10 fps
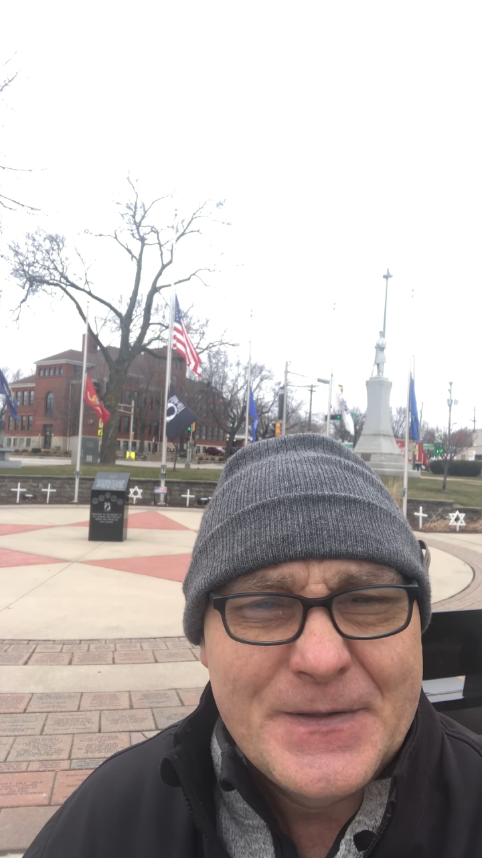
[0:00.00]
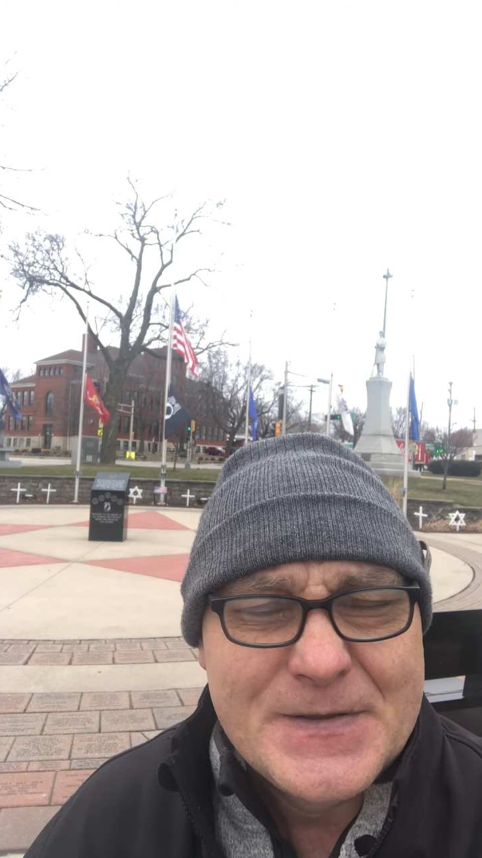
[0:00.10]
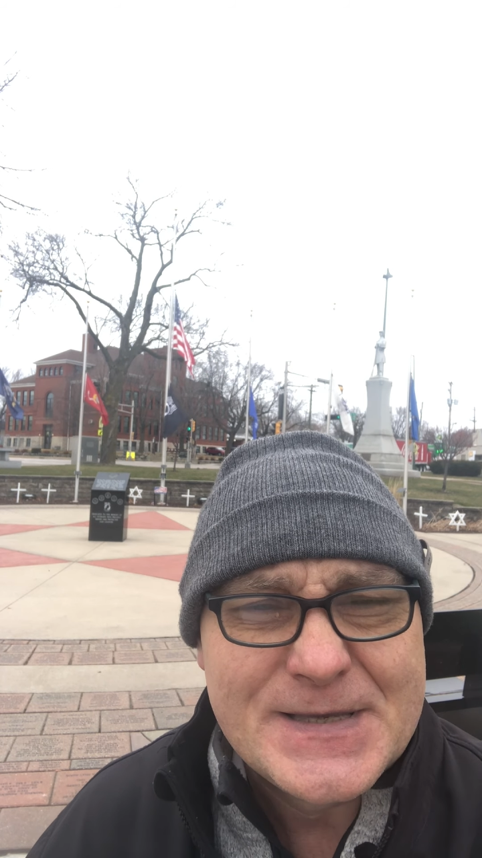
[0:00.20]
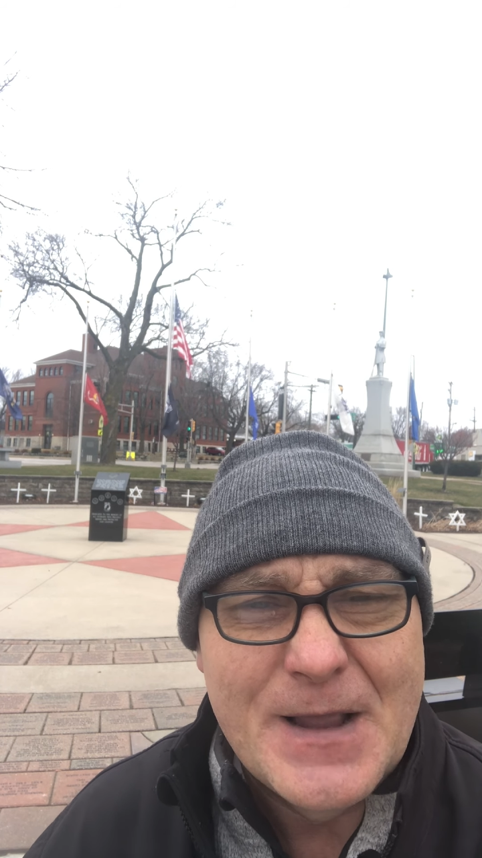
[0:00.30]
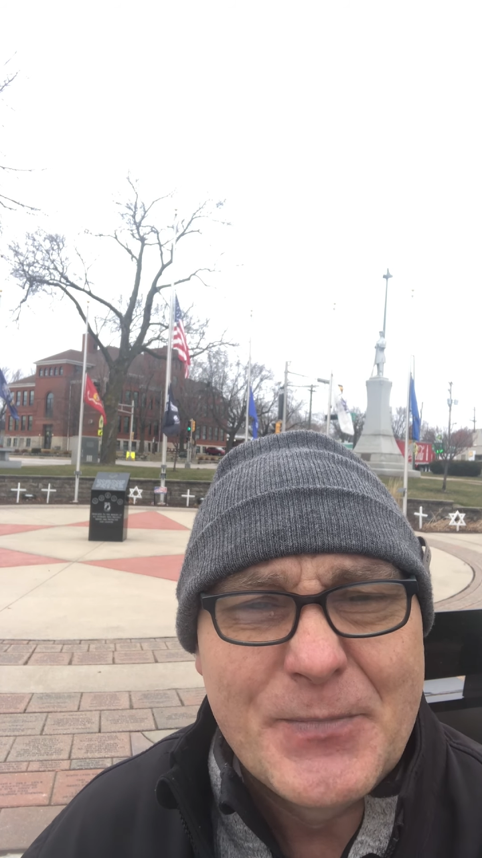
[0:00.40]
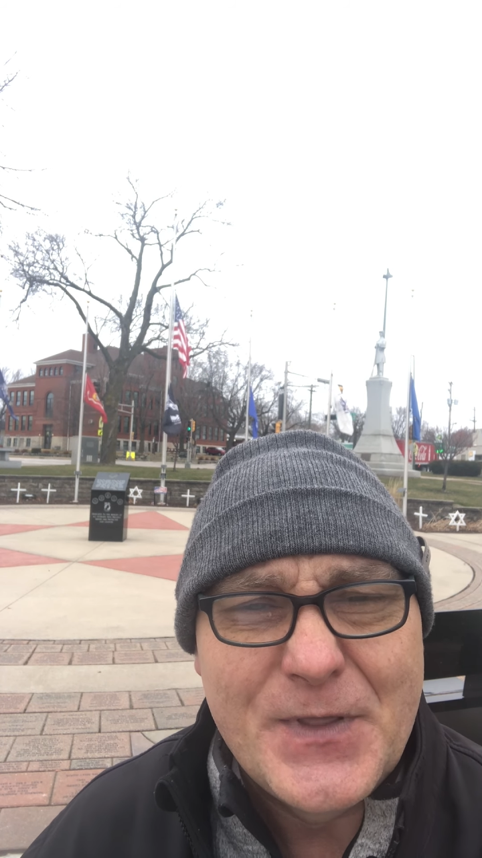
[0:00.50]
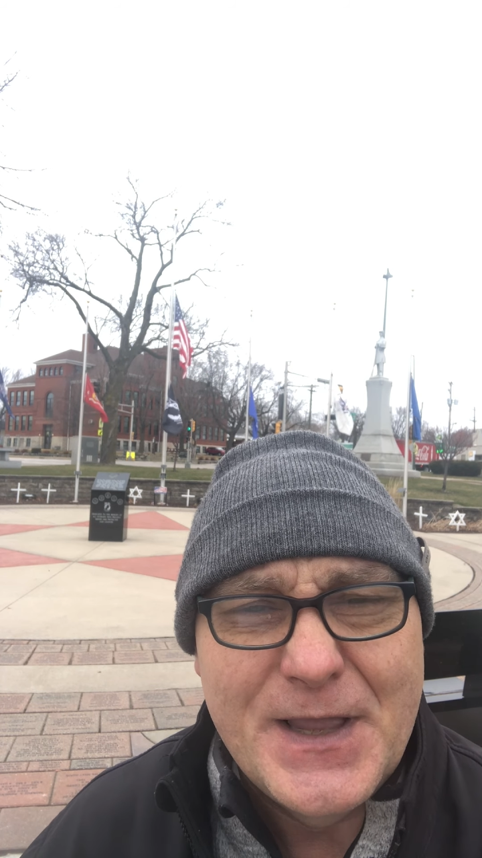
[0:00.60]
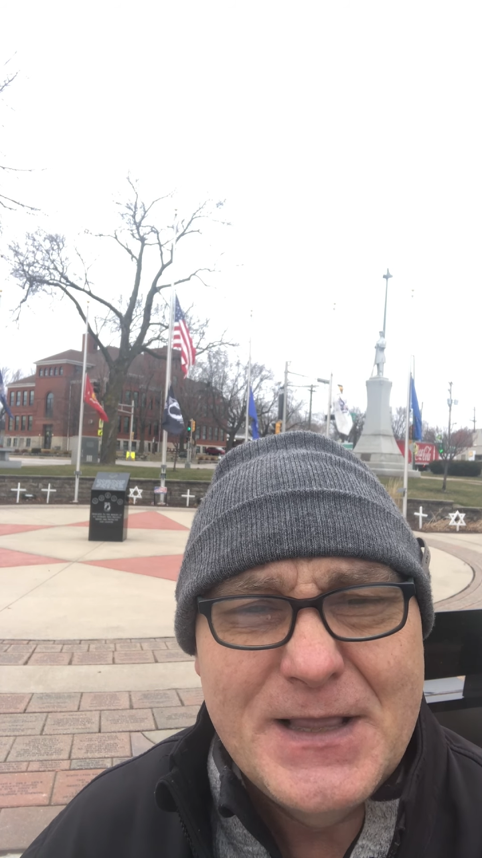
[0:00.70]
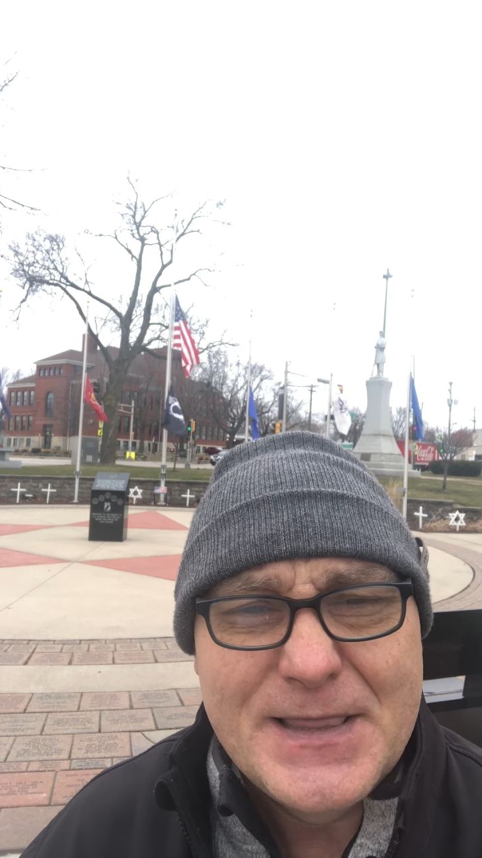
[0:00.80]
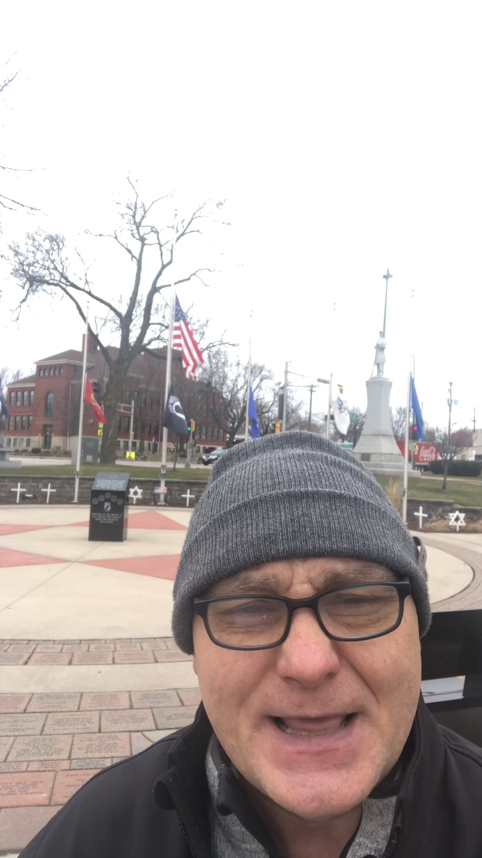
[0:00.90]

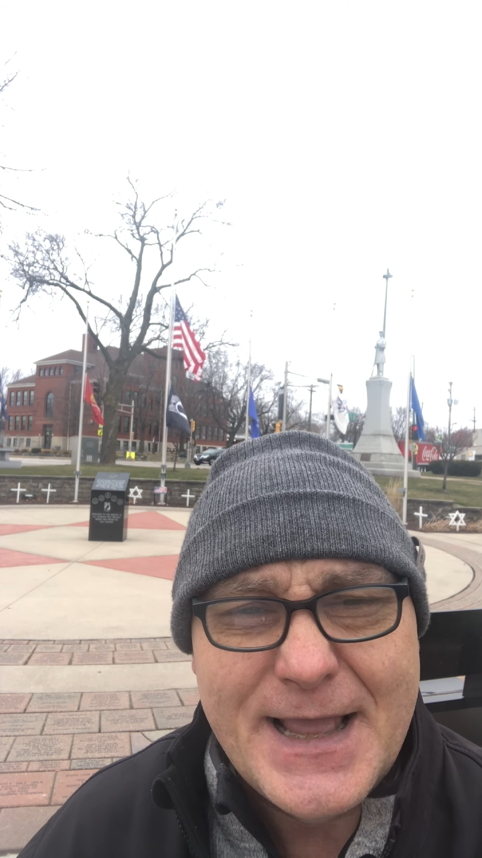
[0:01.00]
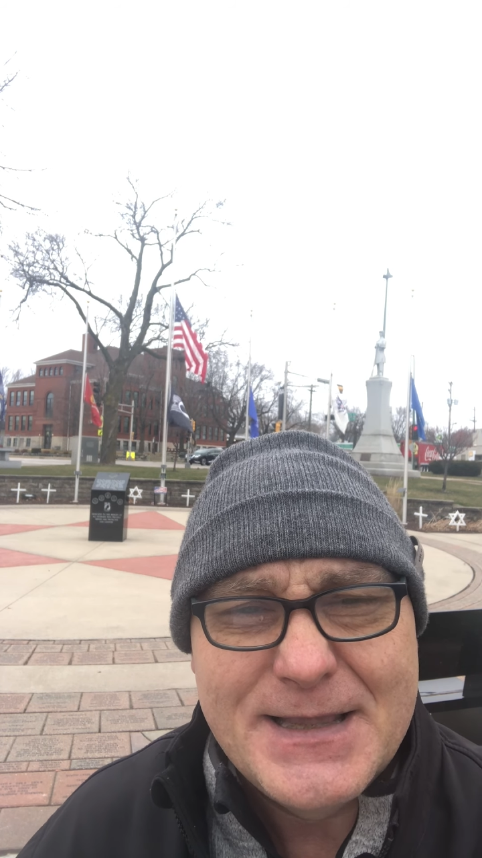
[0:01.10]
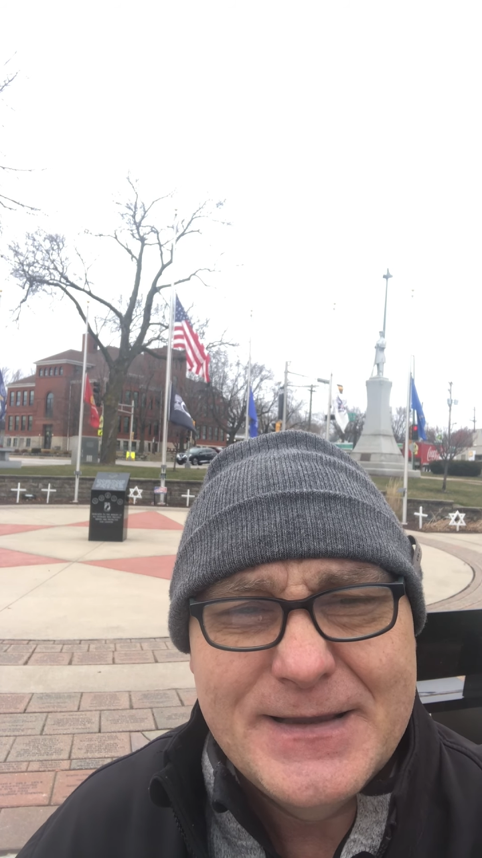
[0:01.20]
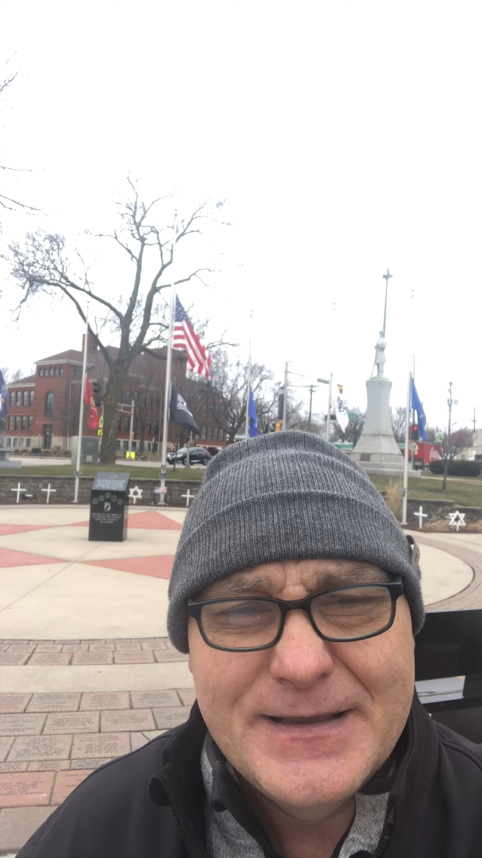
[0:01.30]
something that